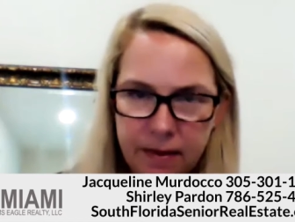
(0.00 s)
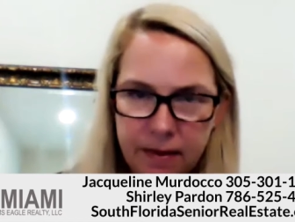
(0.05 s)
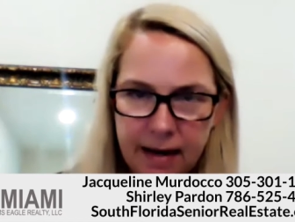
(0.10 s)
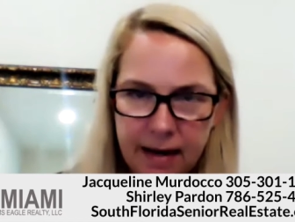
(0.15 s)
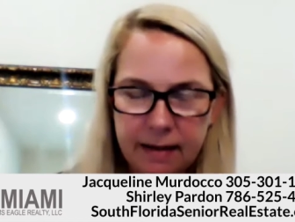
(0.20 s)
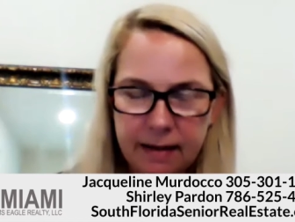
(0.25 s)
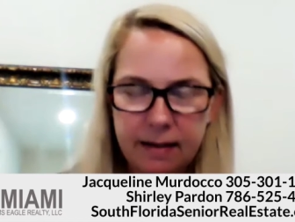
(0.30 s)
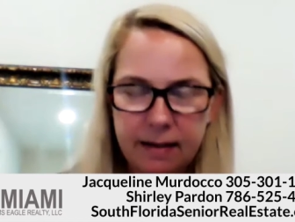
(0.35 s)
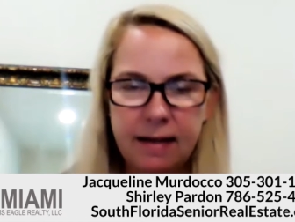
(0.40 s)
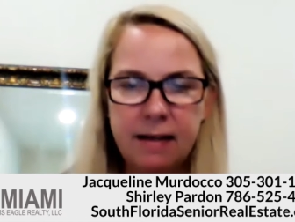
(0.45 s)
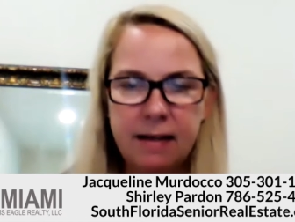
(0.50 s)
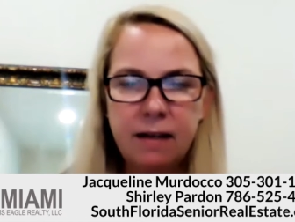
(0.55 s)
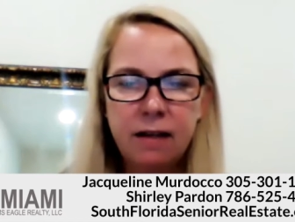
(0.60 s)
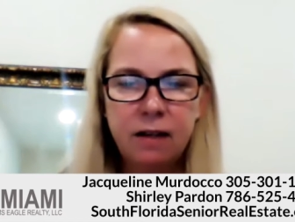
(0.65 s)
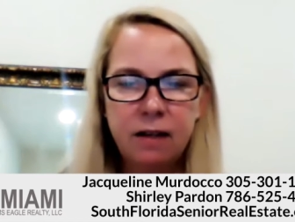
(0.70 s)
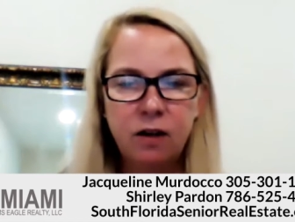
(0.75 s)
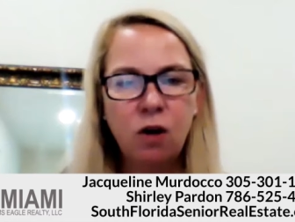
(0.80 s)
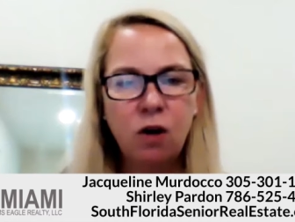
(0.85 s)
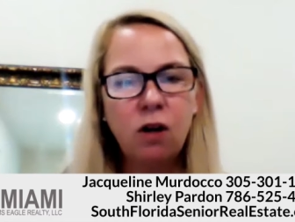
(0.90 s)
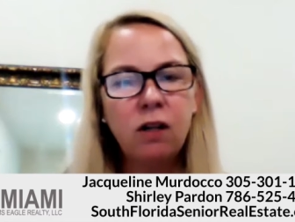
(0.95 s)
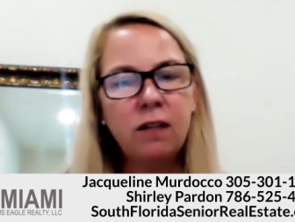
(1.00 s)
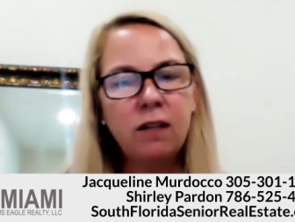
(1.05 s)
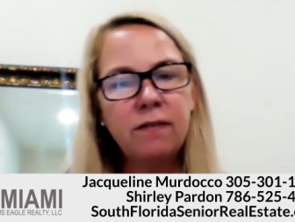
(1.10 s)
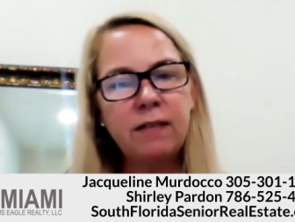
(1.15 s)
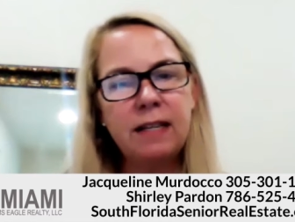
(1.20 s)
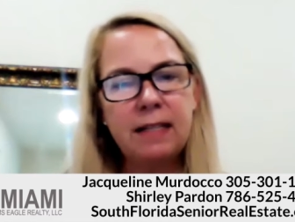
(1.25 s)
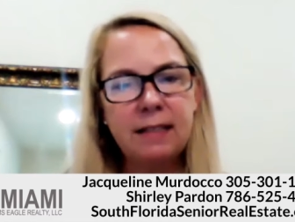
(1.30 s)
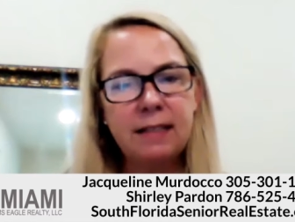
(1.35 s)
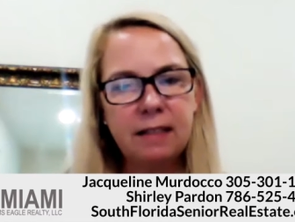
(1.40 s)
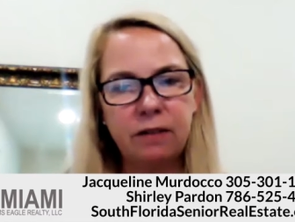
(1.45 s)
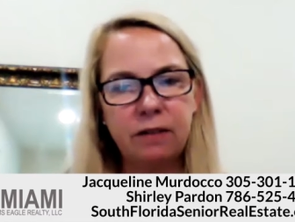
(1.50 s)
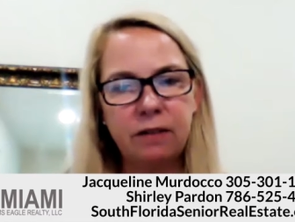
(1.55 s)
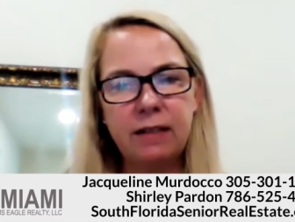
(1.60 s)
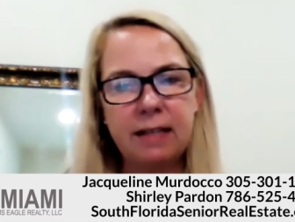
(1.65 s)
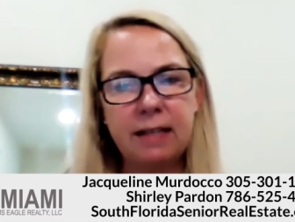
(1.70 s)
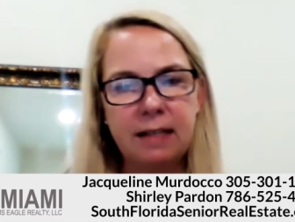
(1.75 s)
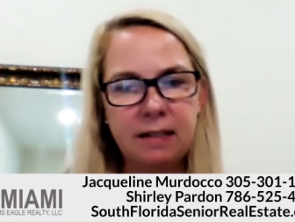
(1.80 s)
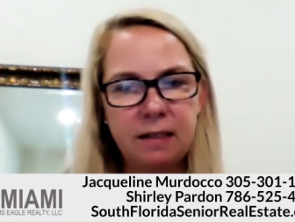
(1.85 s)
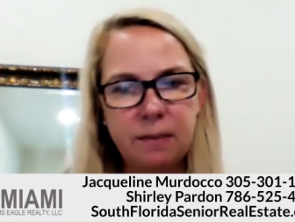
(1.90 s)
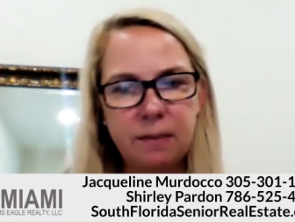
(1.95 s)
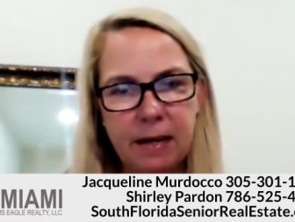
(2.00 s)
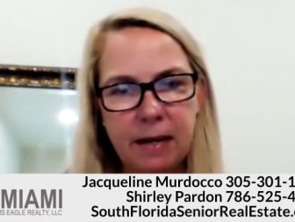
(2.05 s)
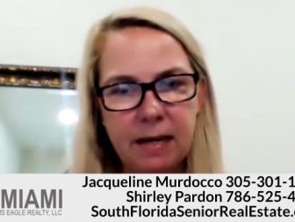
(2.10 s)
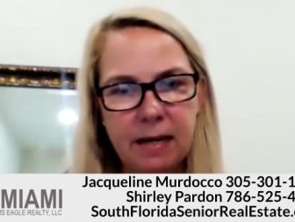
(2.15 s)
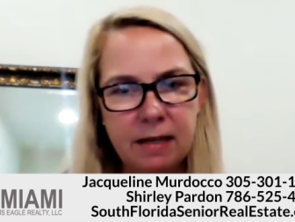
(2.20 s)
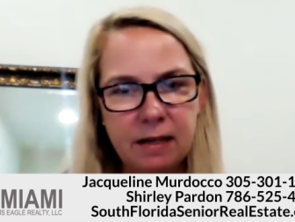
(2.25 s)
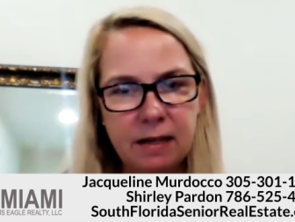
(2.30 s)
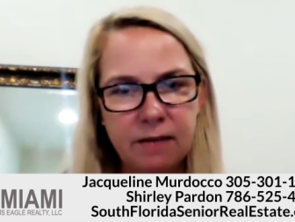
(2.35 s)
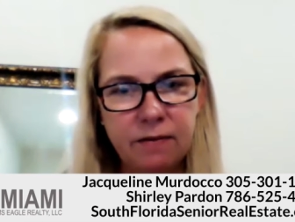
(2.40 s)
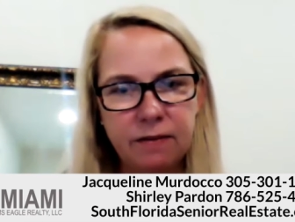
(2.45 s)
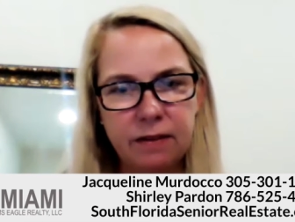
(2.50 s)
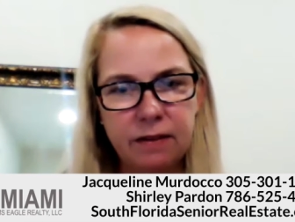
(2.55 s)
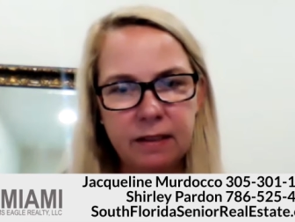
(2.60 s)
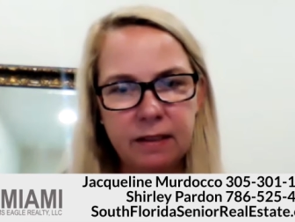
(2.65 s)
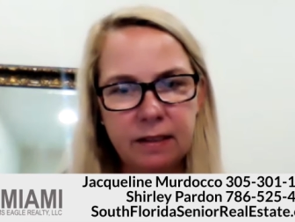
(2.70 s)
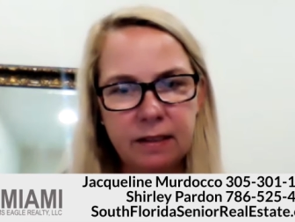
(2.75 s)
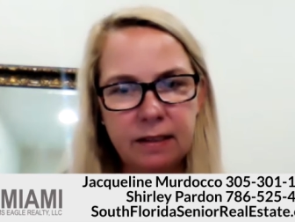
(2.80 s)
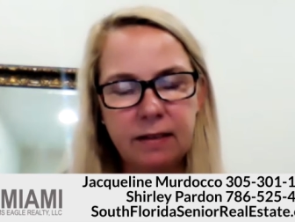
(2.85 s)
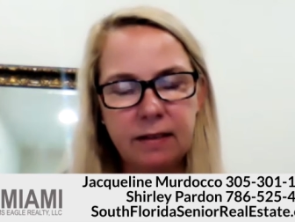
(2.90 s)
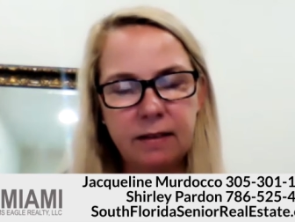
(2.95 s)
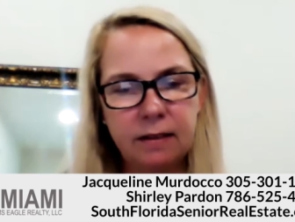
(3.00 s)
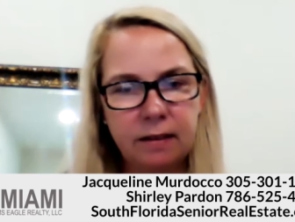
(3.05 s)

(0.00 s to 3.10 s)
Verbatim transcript: Uh, like all of these little things make a difference.